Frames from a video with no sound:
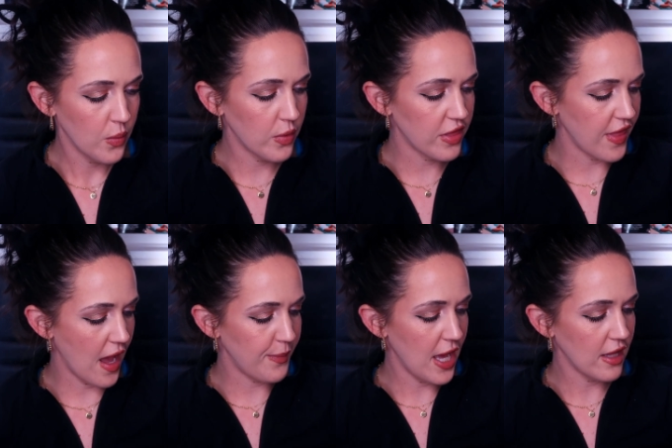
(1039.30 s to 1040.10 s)
with
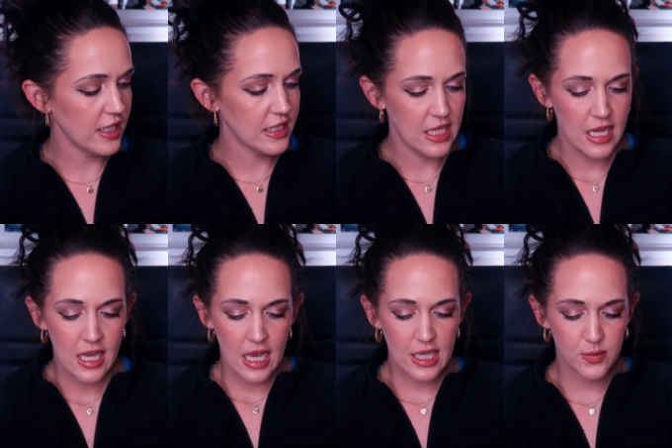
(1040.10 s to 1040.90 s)
that palette,
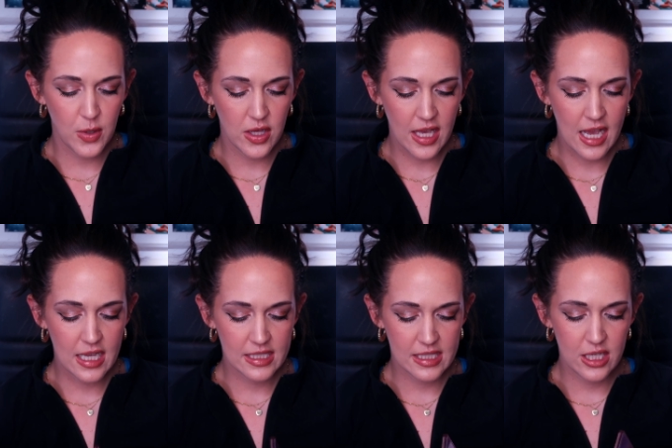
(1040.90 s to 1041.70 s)
as well
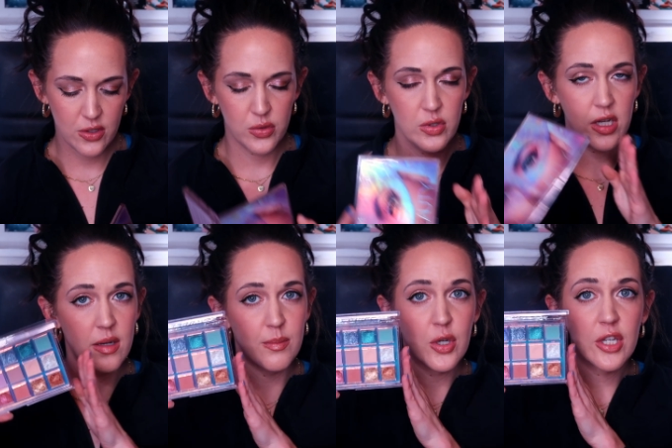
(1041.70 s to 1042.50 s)
as the
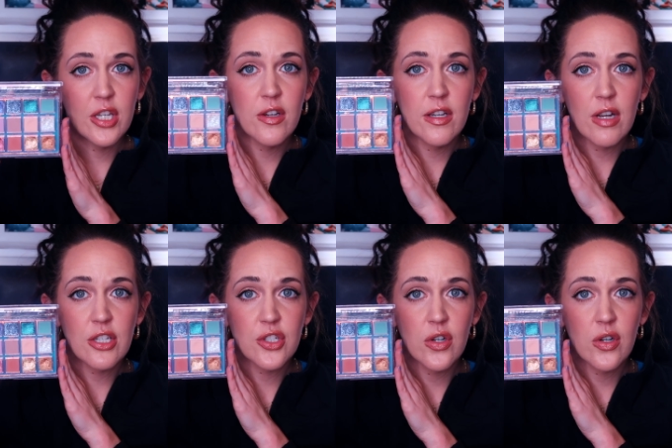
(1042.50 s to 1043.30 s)
Huda Mercury
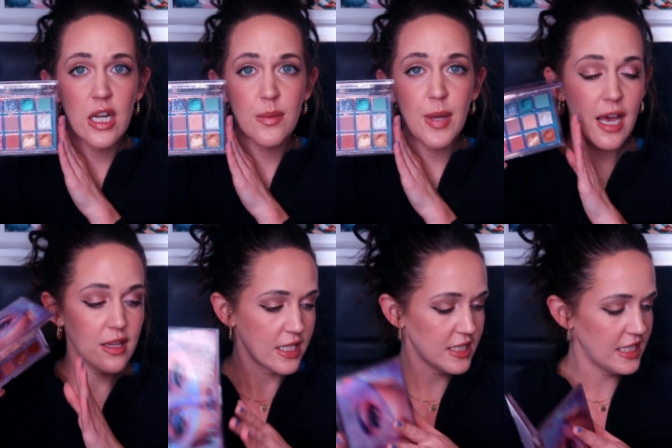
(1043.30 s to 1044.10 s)
Retrograde
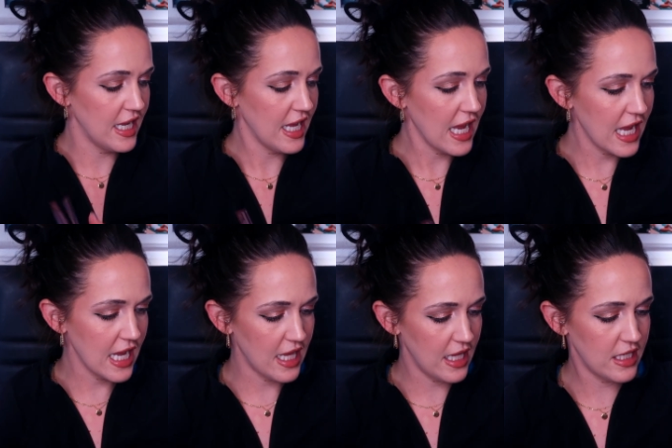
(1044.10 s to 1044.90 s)
palette
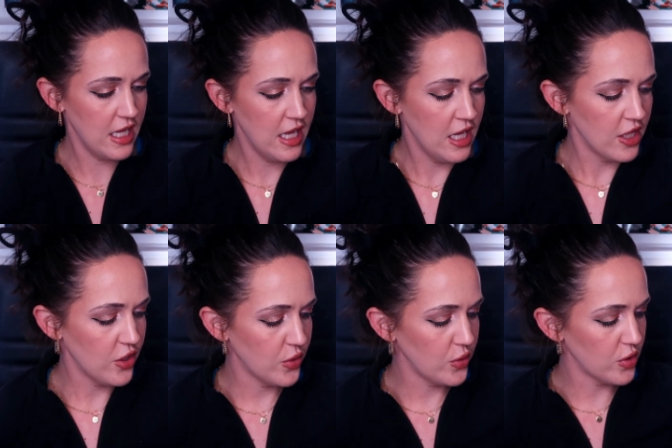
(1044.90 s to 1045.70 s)
and
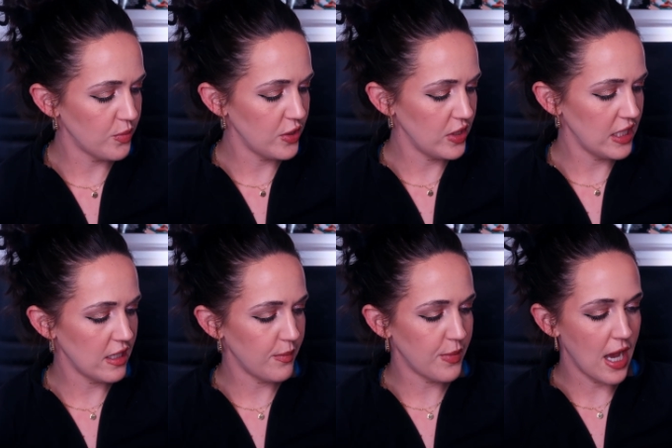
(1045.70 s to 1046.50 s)
the Huda
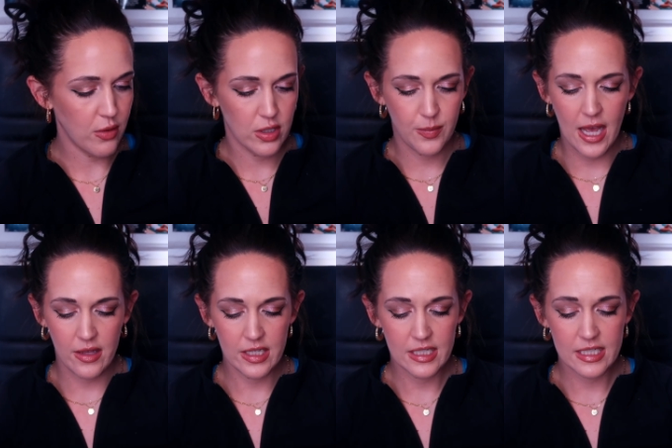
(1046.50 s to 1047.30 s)
Beauty Empowered
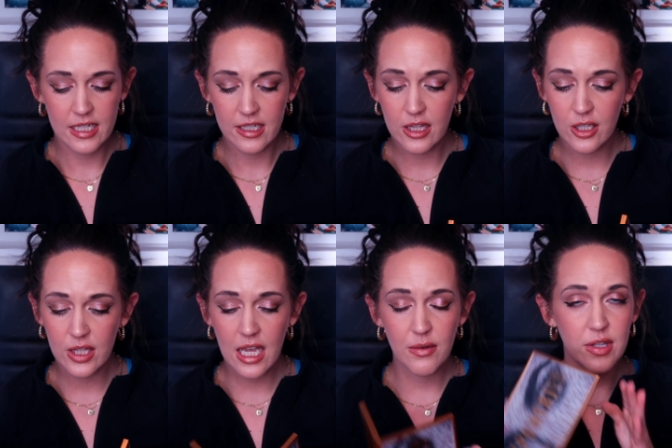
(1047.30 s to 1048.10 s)
palette.
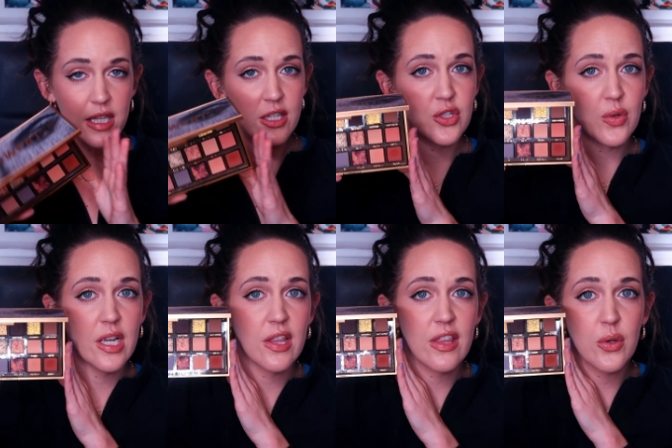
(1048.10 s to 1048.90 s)
Clearly, I really
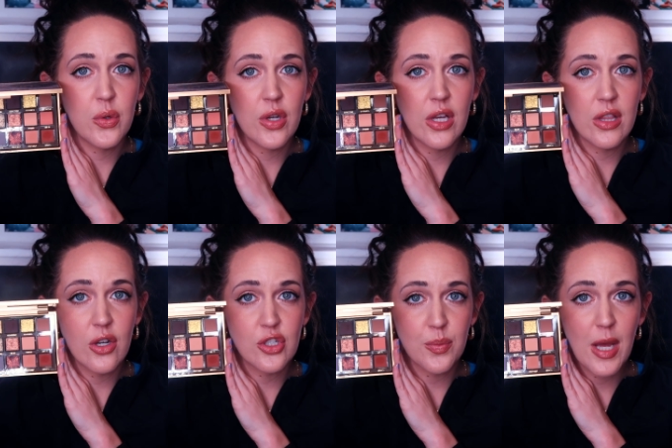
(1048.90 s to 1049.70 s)
enjoyed the Huda
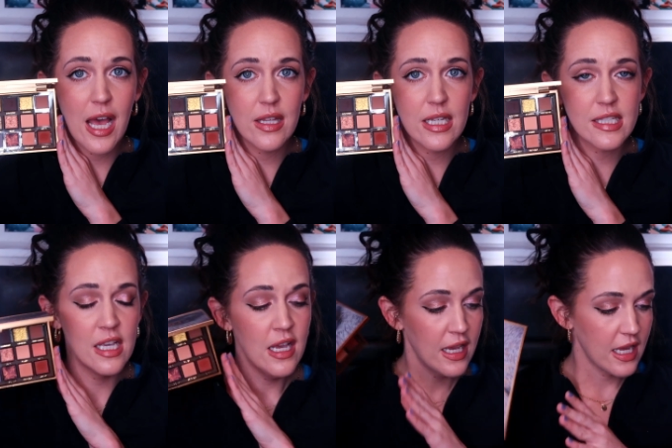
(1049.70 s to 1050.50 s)
larger palettes,
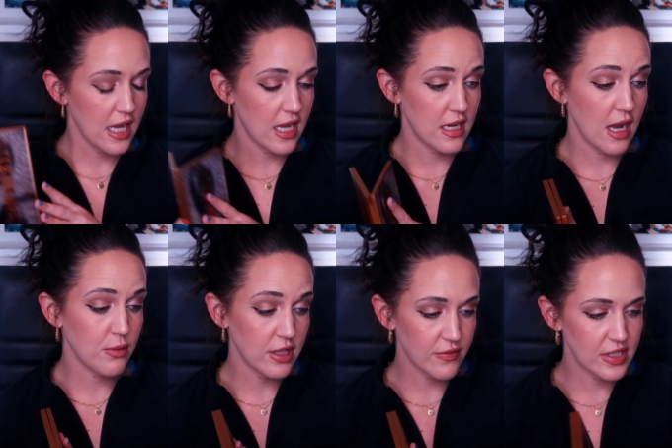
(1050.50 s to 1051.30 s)
and I
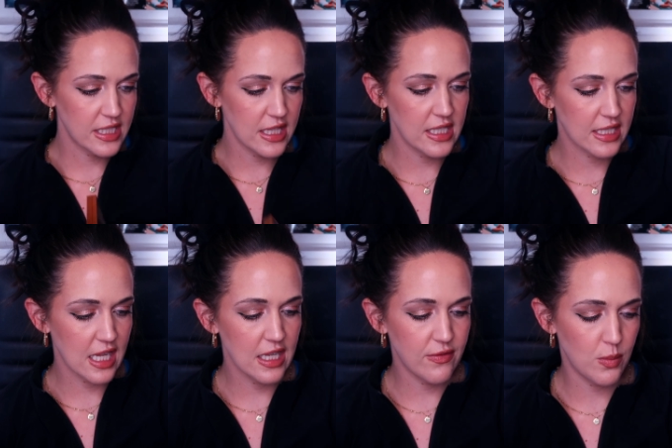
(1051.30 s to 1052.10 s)
would love to see these
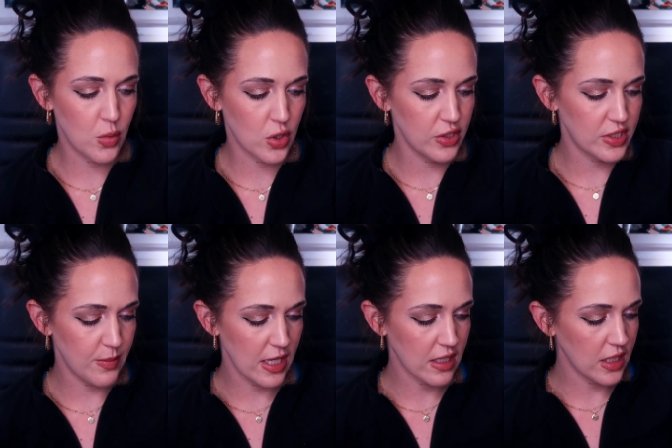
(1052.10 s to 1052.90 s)
get even more use
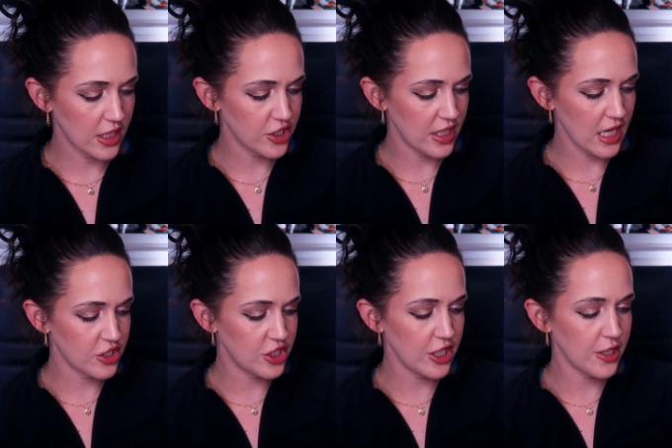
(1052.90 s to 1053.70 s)
in my collection
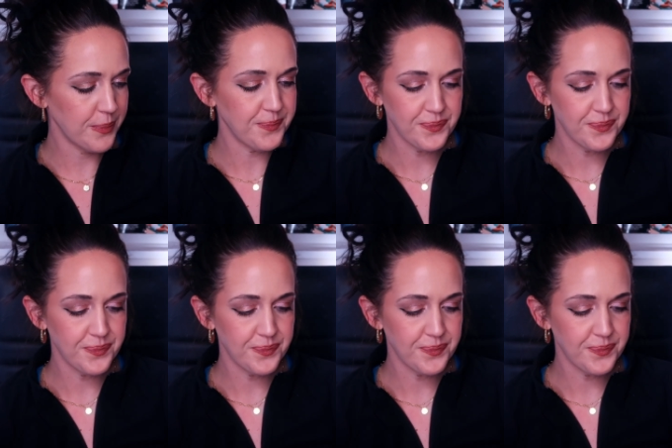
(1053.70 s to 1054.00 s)
next year.